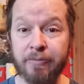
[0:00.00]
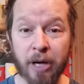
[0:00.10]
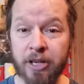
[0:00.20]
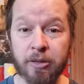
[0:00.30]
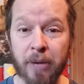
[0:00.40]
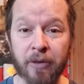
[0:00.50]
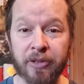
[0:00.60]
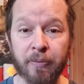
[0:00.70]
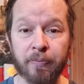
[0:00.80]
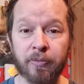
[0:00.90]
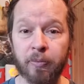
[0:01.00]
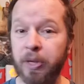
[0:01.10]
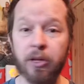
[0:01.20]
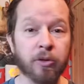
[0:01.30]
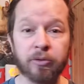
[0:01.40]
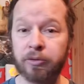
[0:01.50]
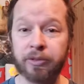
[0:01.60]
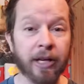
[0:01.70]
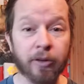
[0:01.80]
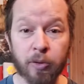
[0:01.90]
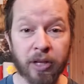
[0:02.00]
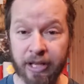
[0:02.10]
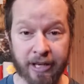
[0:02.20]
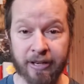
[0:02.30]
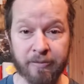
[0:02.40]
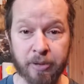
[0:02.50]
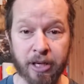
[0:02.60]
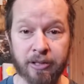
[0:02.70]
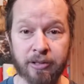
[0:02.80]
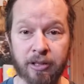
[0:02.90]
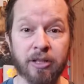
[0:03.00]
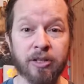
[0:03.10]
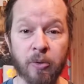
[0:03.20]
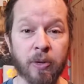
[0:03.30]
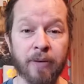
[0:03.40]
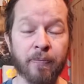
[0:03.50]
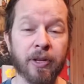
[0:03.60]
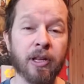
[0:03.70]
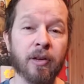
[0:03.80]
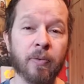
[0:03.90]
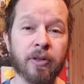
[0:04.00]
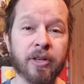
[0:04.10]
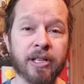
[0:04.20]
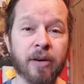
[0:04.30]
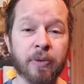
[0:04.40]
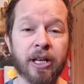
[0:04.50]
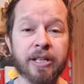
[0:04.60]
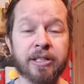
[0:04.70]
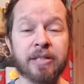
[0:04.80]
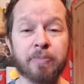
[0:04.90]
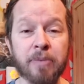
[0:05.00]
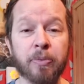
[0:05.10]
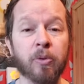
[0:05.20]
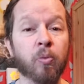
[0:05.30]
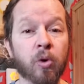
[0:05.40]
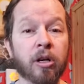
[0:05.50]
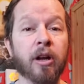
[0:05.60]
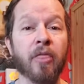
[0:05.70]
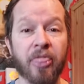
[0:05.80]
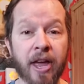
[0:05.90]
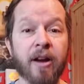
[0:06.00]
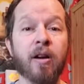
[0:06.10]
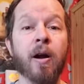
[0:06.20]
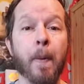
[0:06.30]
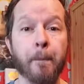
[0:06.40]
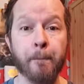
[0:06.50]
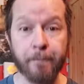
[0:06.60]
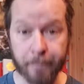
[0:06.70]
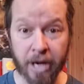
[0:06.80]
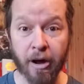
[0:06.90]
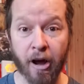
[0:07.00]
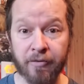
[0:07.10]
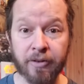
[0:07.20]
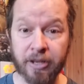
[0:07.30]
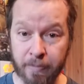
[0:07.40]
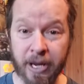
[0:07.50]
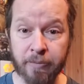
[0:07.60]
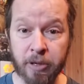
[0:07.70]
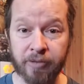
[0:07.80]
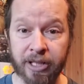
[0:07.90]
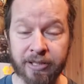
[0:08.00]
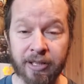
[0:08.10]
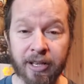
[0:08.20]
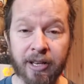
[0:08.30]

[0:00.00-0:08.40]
parts about them. We don't tell you the negative parts. Because you know what? One of the things I realized is people work their butt off to make movies.